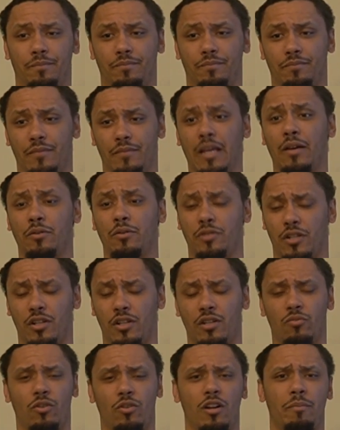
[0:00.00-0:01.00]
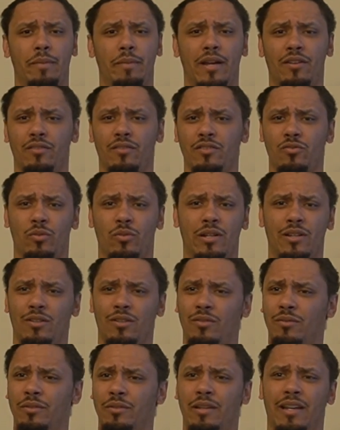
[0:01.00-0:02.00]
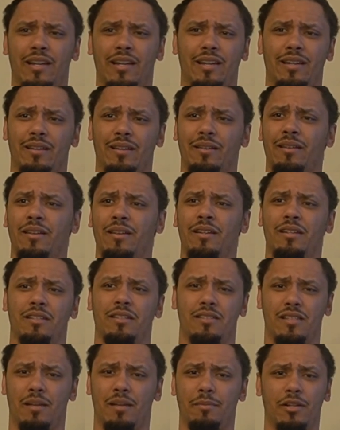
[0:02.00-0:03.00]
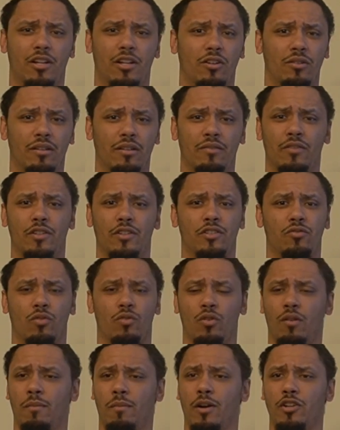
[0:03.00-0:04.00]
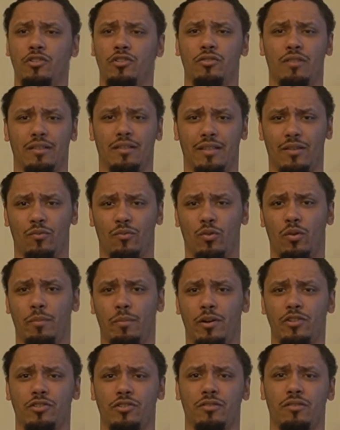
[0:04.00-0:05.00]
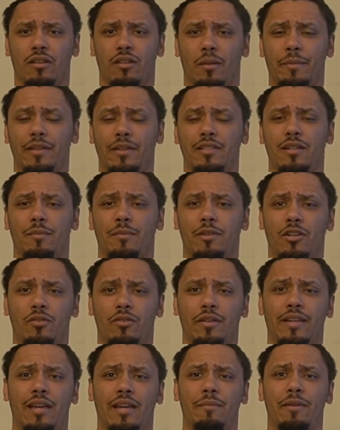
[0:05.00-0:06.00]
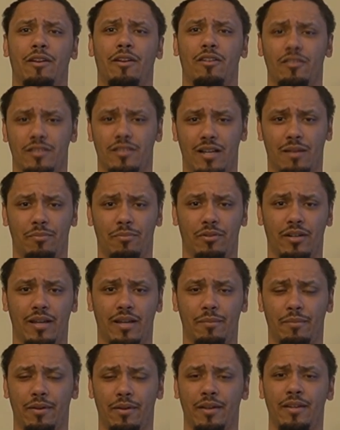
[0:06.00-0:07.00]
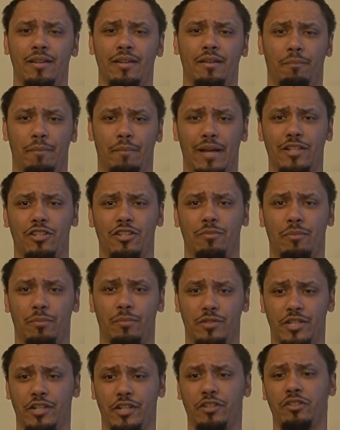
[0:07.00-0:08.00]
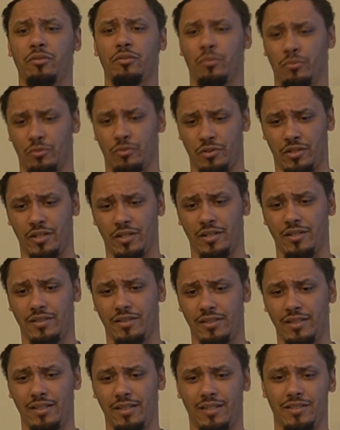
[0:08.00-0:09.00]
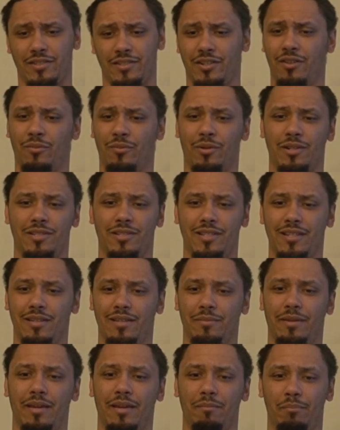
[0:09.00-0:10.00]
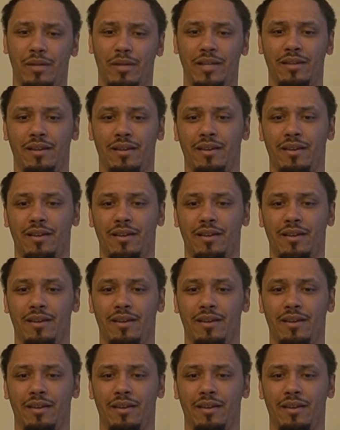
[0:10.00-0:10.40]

And it was a good ruck battle as well. You had Tom DeConey versus Rowan Marshall. I think Tom DeConey came out on top on that matchup in particular, which was good to see because you don't want to see him get beat